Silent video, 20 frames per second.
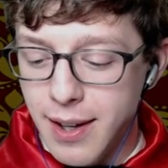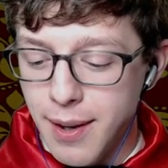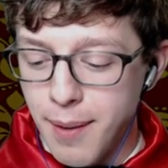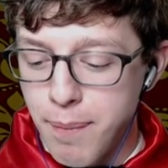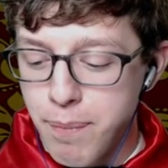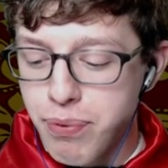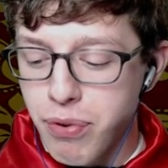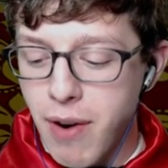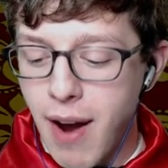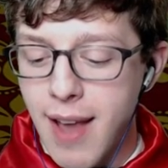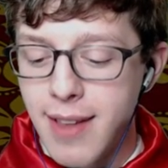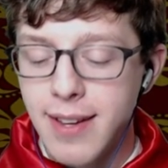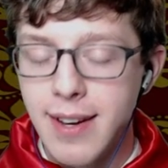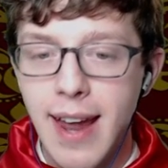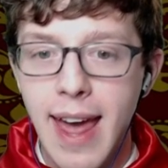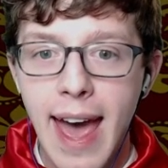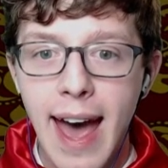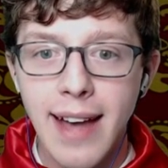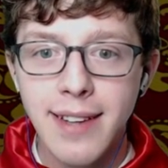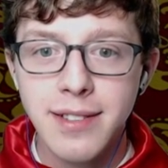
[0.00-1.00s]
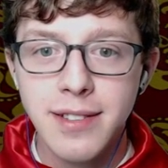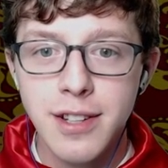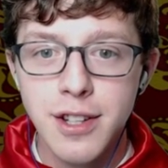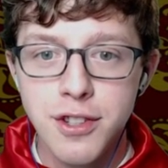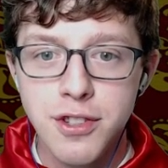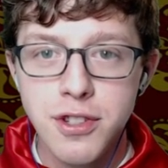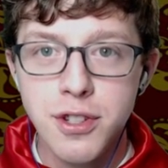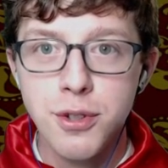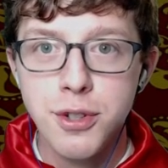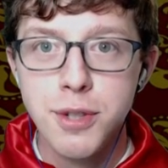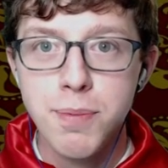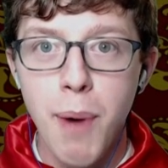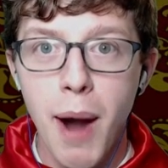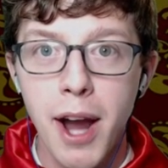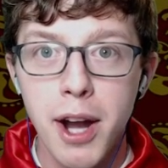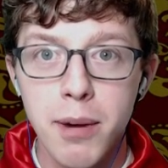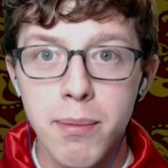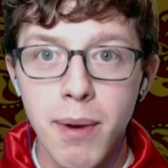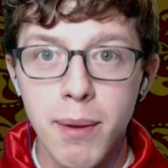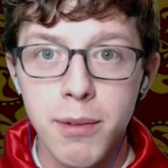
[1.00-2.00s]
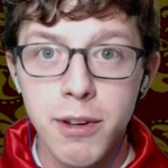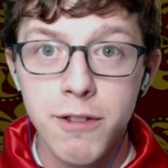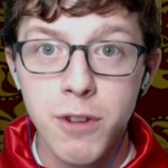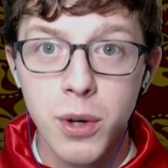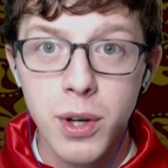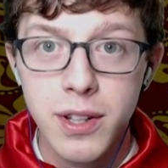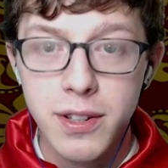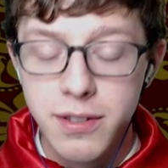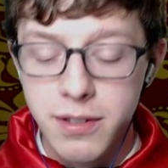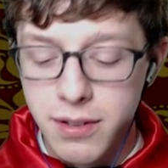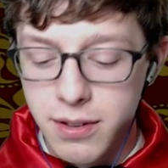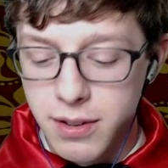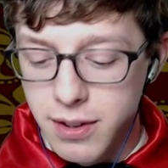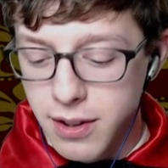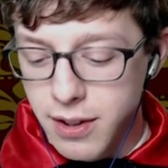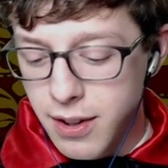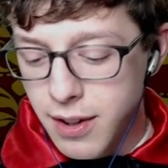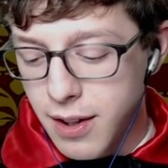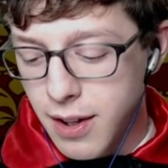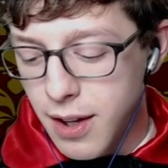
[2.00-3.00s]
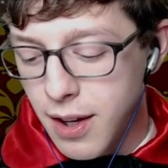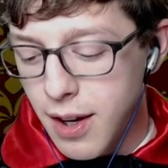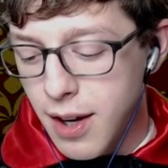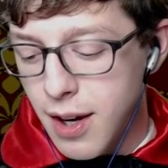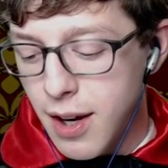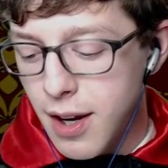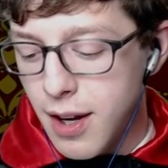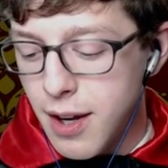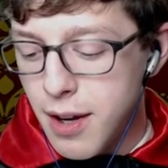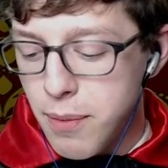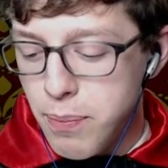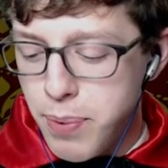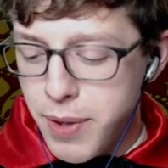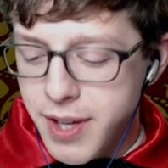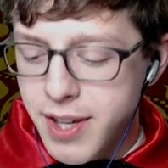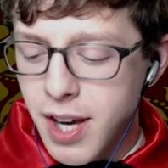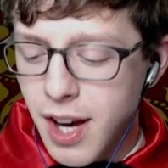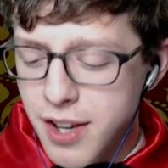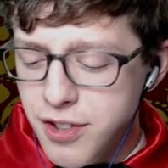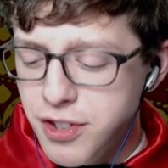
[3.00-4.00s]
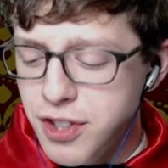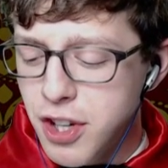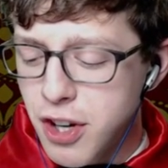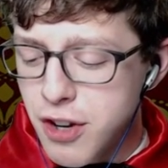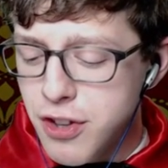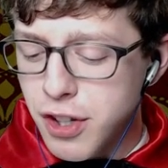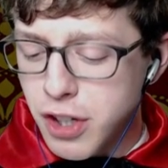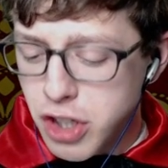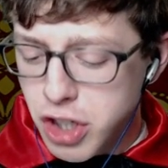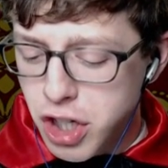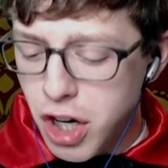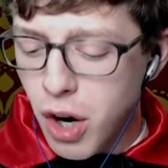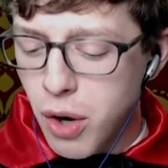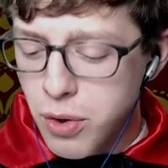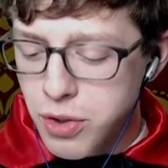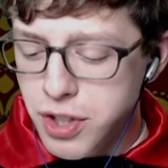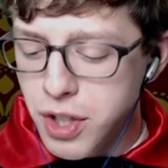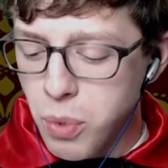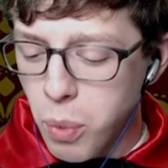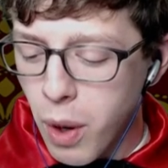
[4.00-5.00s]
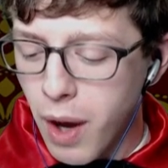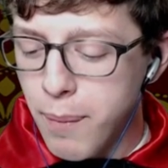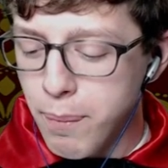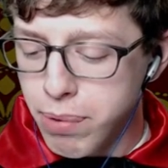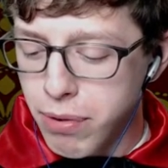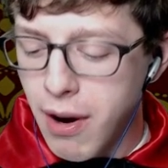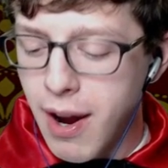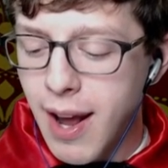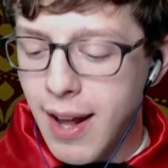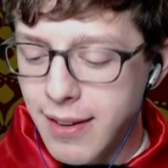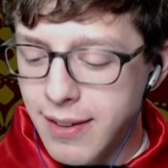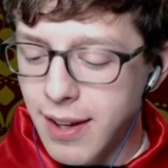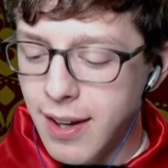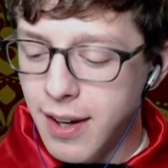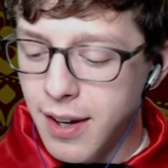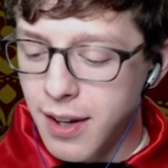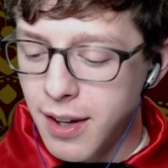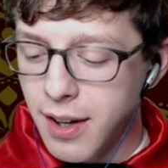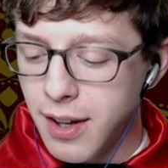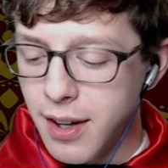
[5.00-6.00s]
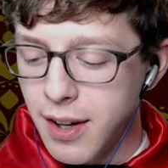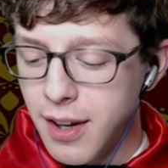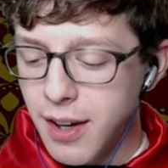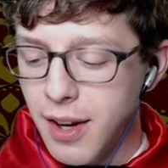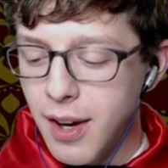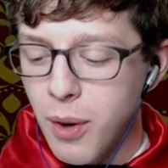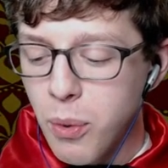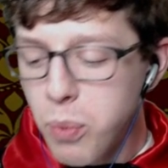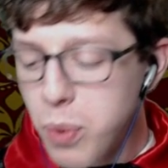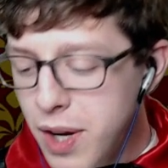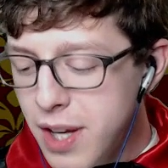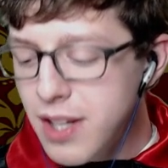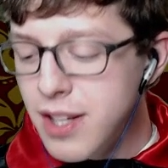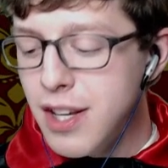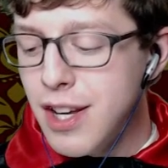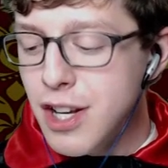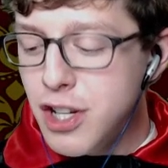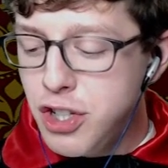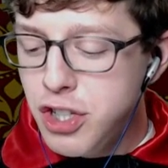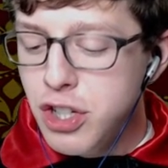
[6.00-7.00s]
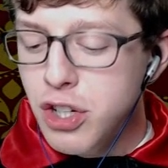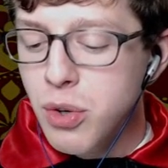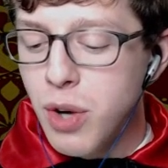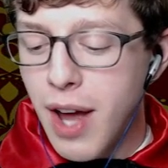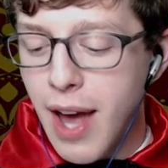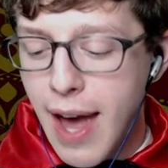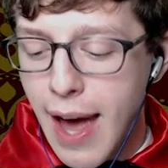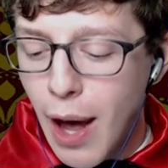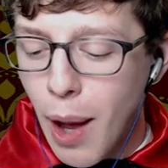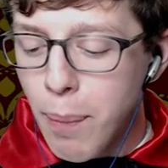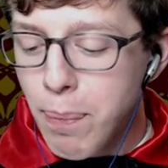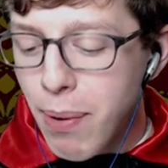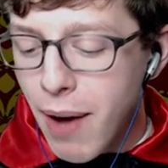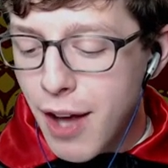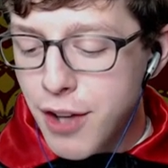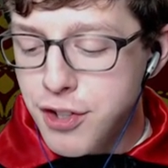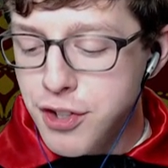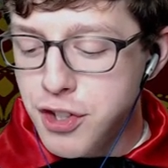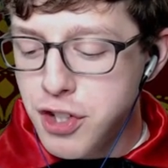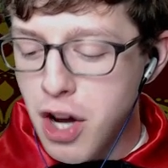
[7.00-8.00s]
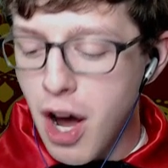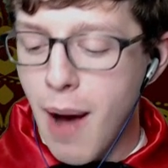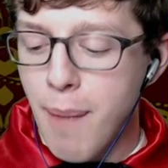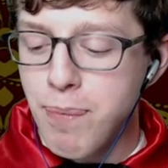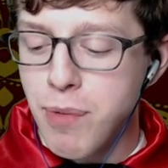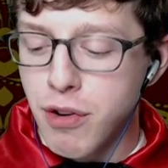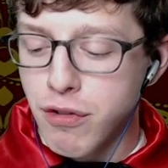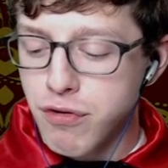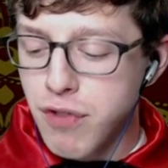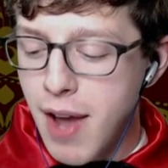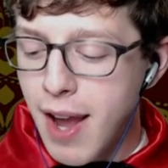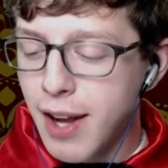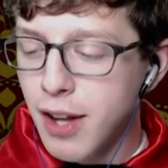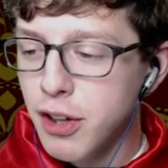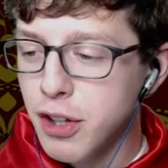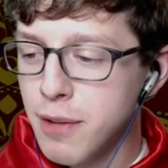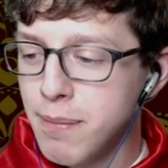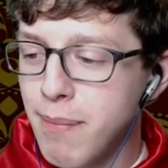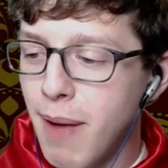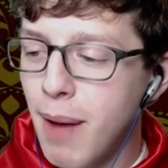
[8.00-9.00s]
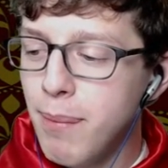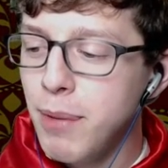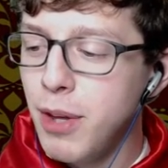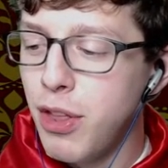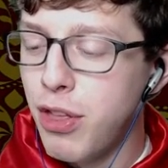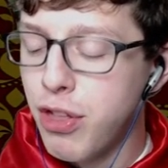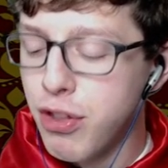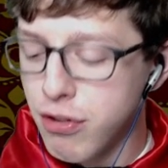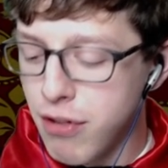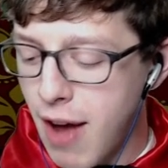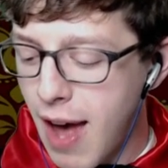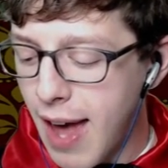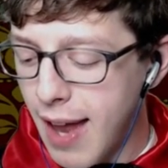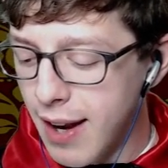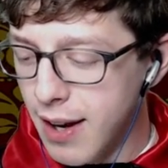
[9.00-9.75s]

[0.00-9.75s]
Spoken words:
Brandon asked in his new spider mummy voice. "Because you're the chosen one, Brandon. We need you to help us stop the regular mummy threat.